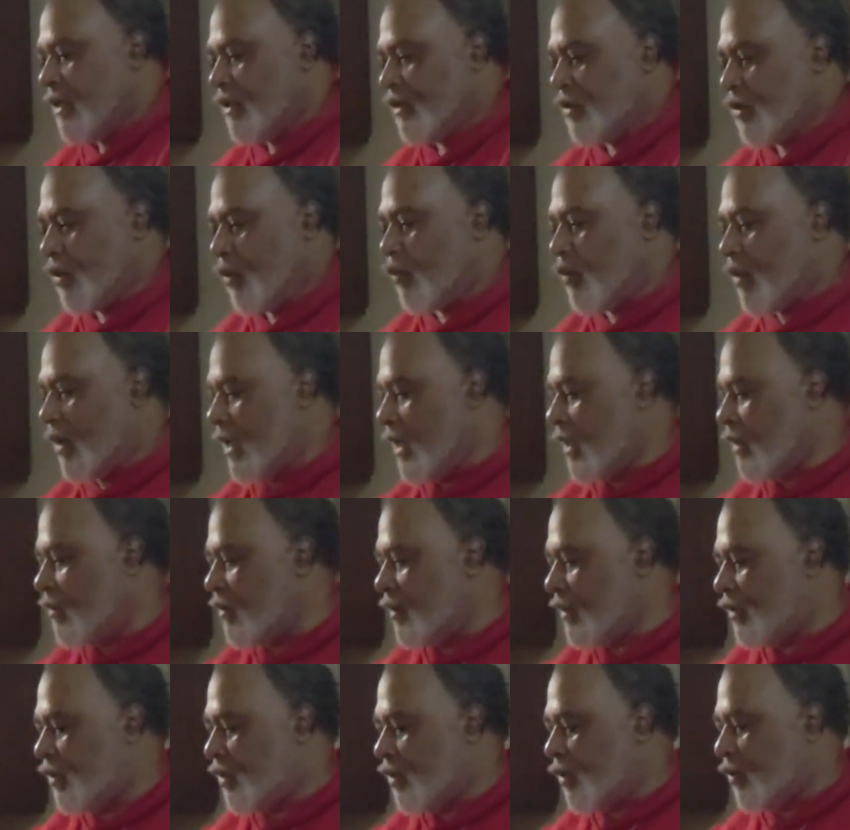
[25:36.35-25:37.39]
So what I'm
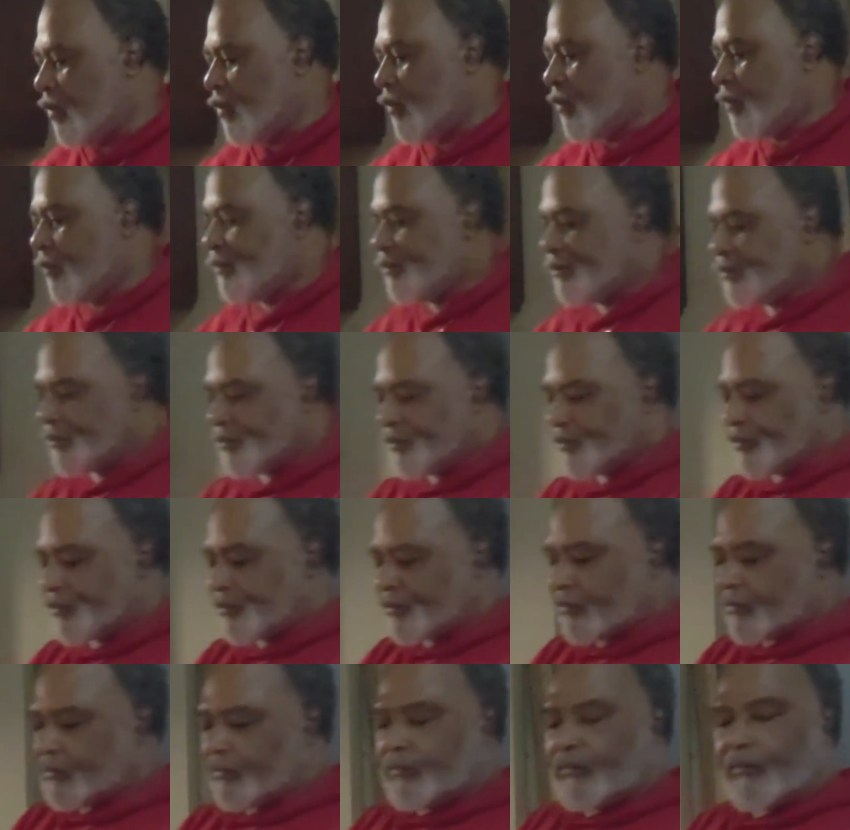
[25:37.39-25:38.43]
going to do
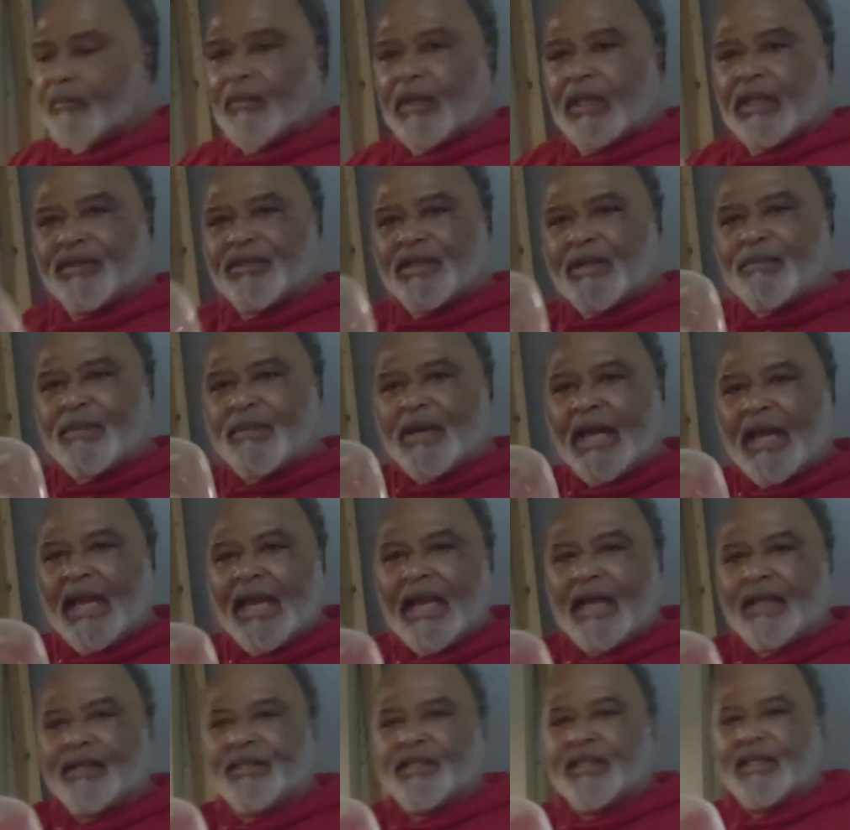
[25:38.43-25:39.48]
is I'm going to
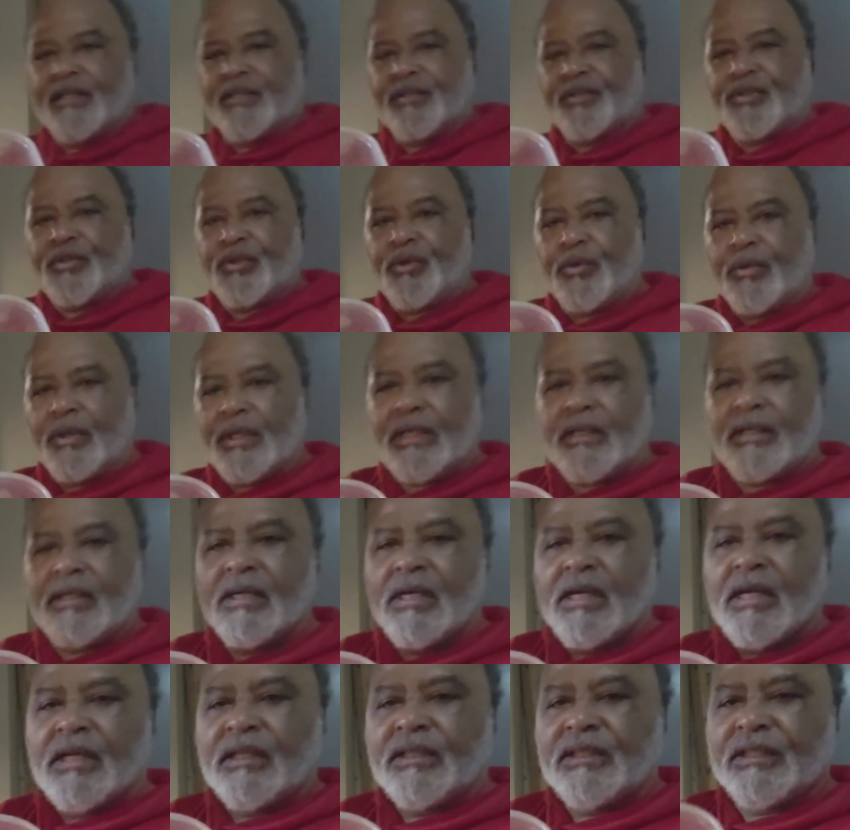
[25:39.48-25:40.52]
add this to
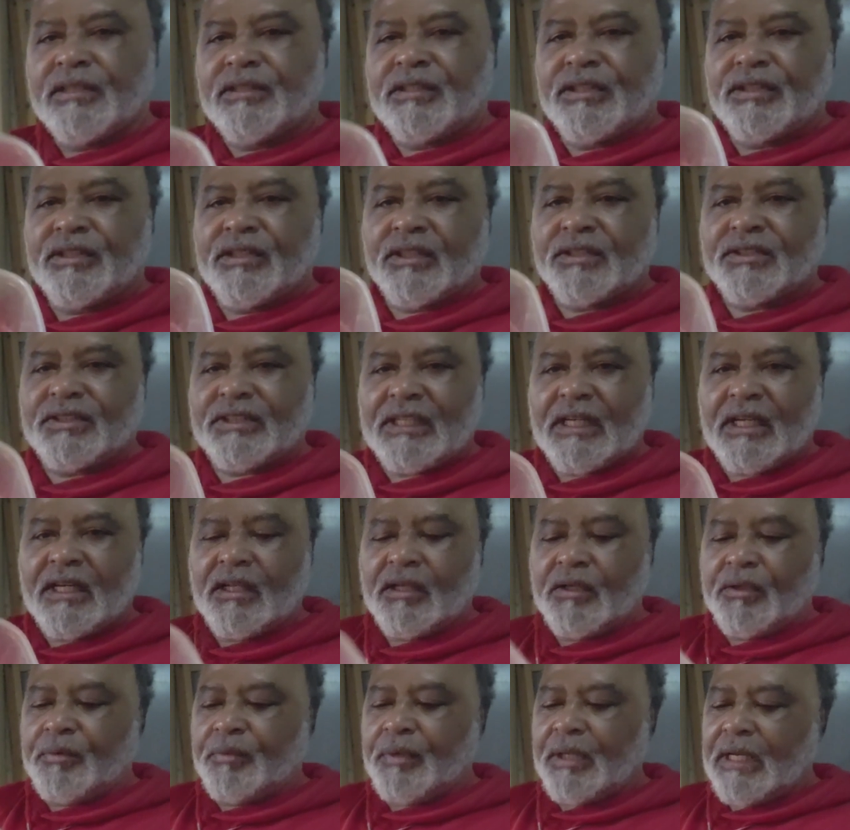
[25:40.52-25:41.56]
it. This is the
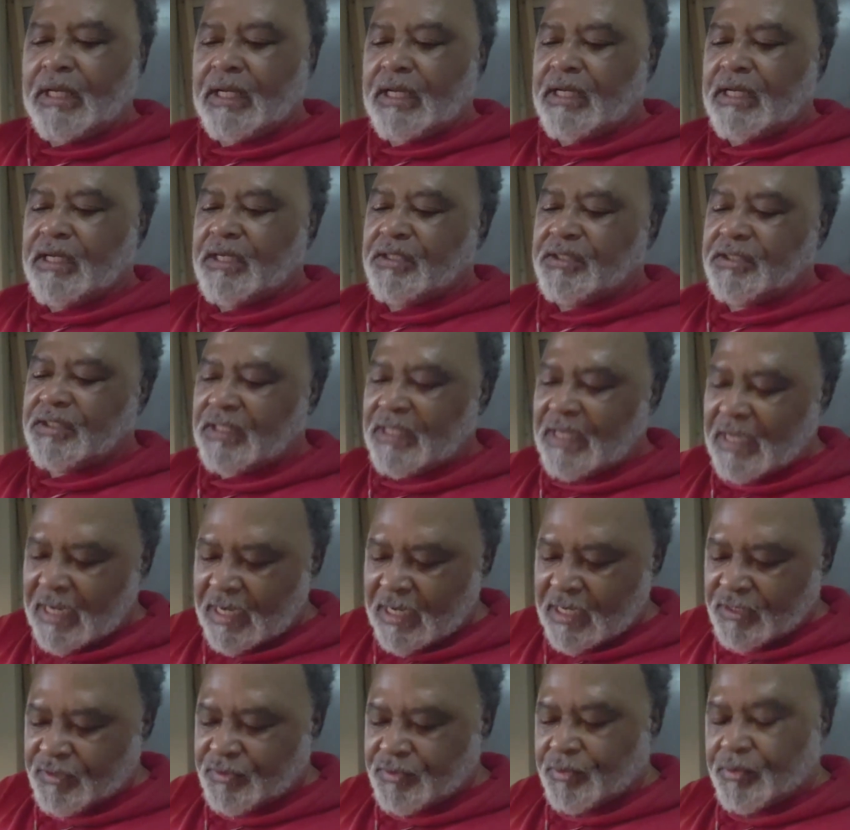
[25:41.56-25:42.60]
celery,
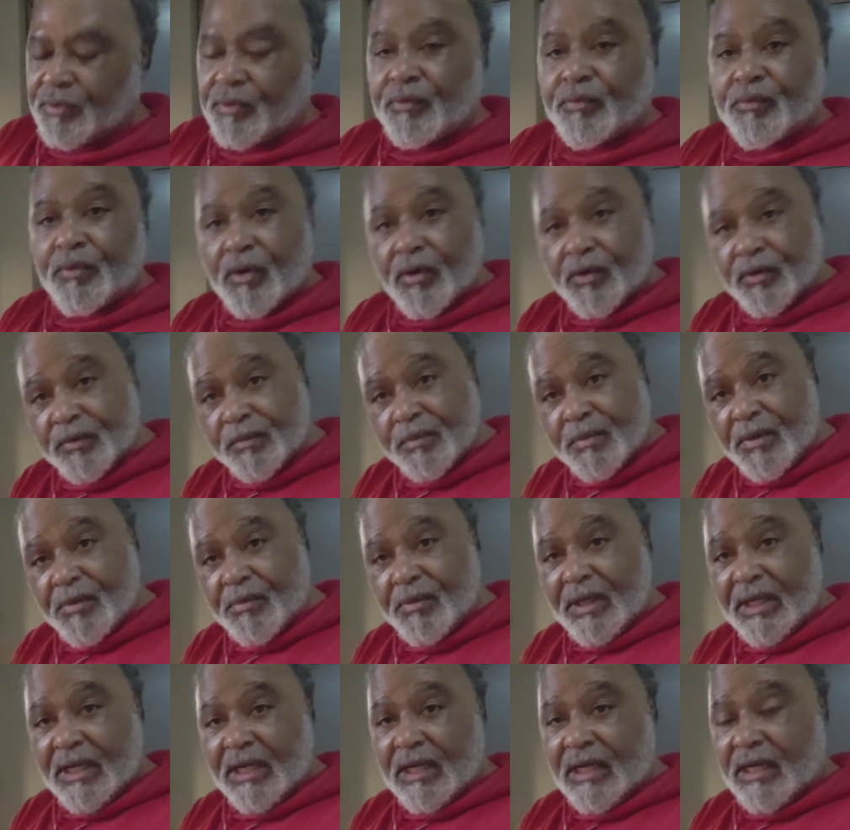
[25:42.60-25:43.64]
cilantro,
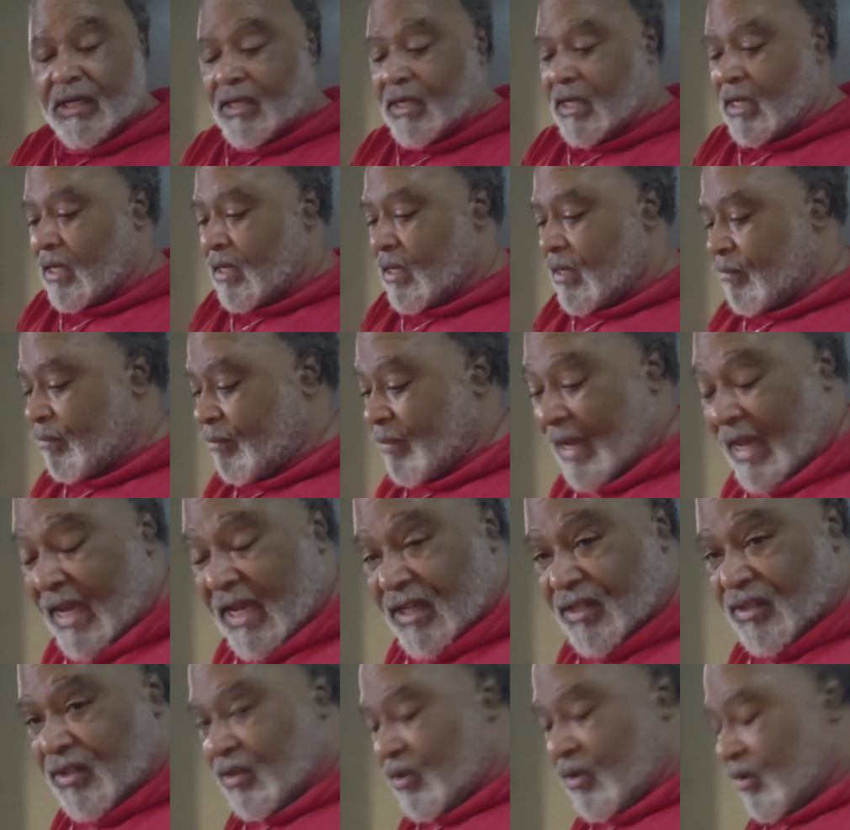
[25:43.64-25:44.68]
rosemary,
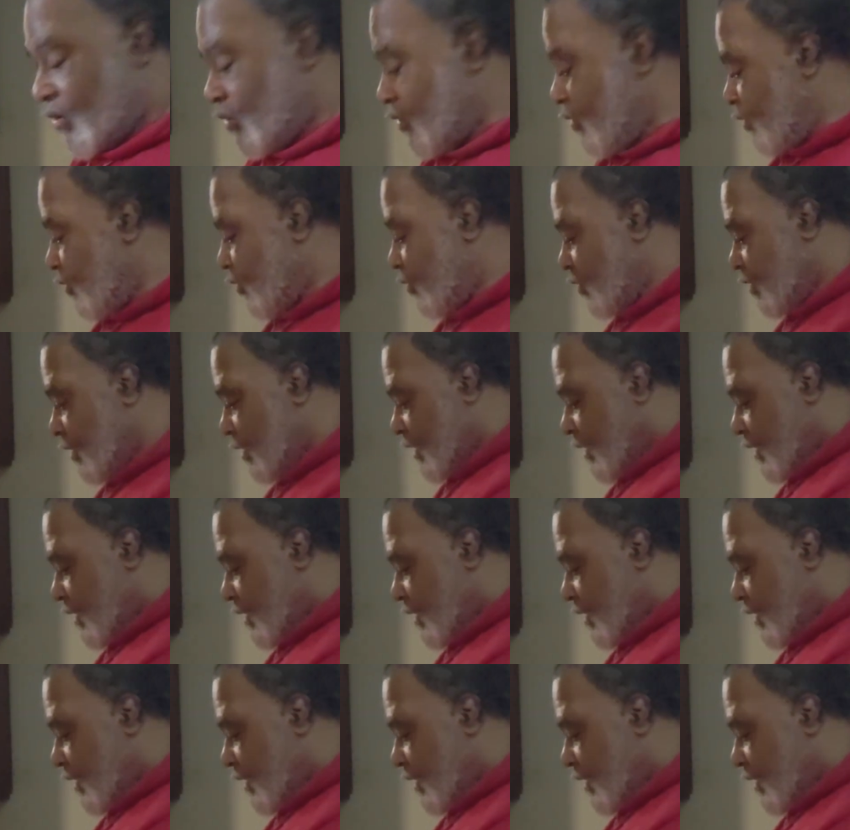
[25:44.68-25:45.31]
basil,